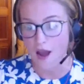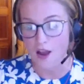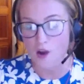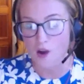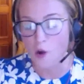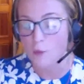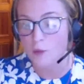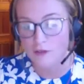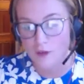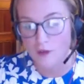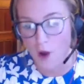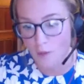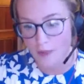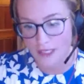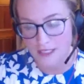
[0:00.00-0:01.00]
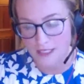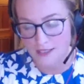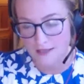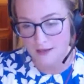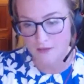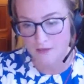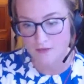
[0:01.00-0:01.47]
a couple of
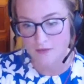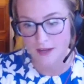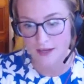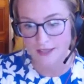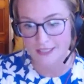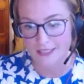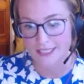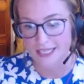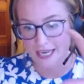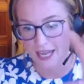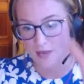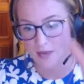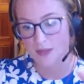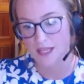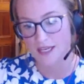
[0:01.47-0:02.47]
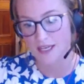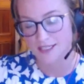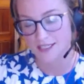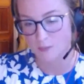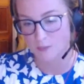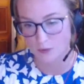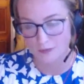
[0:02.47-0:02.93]
copies of DNA within a
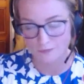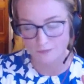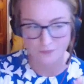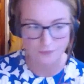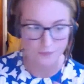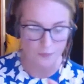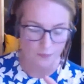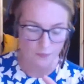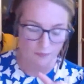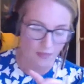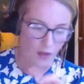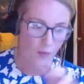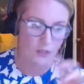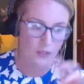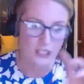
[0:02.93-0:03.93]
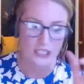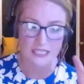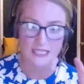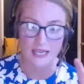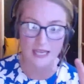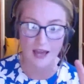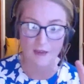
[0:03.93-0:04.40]
sample, which
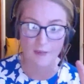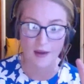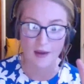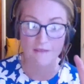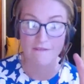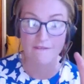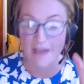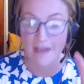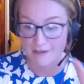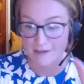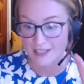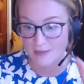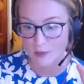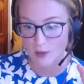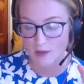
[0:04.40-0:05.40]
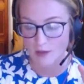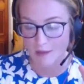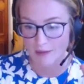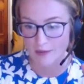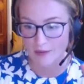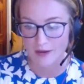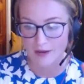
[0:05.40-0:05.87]
is a very small
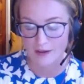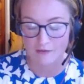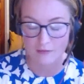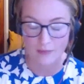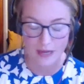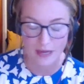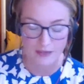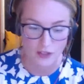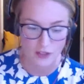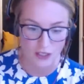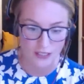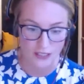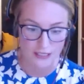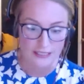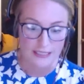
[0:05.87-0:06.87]
amount of pathogen.